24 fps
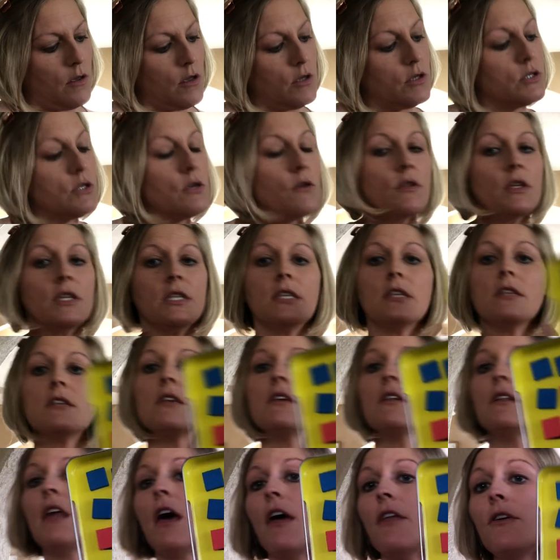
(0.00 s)
So this is
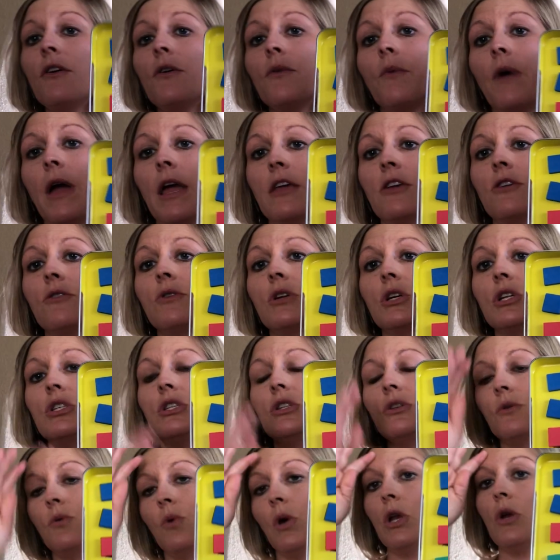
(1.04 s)
another way you could
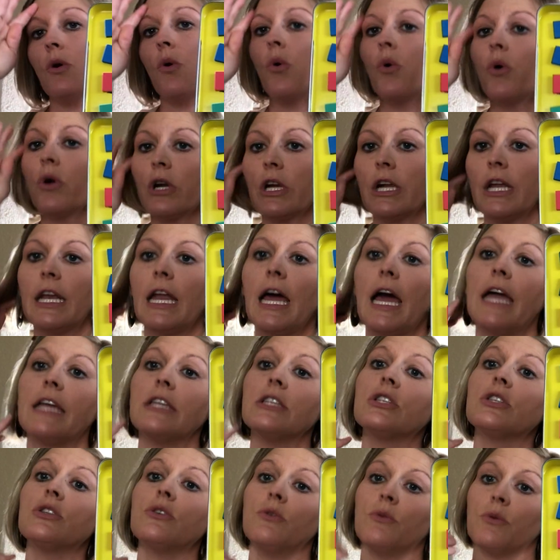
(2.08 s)
do an
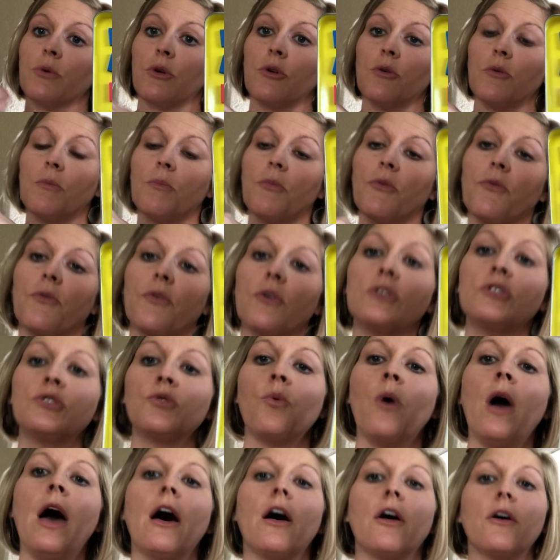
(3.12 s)
organized group for
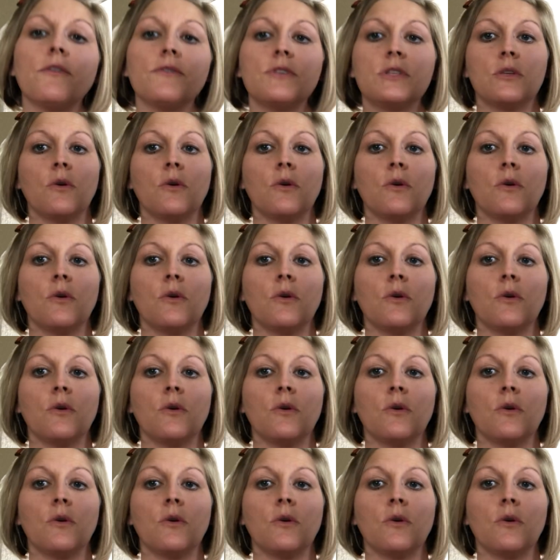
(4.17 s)
12.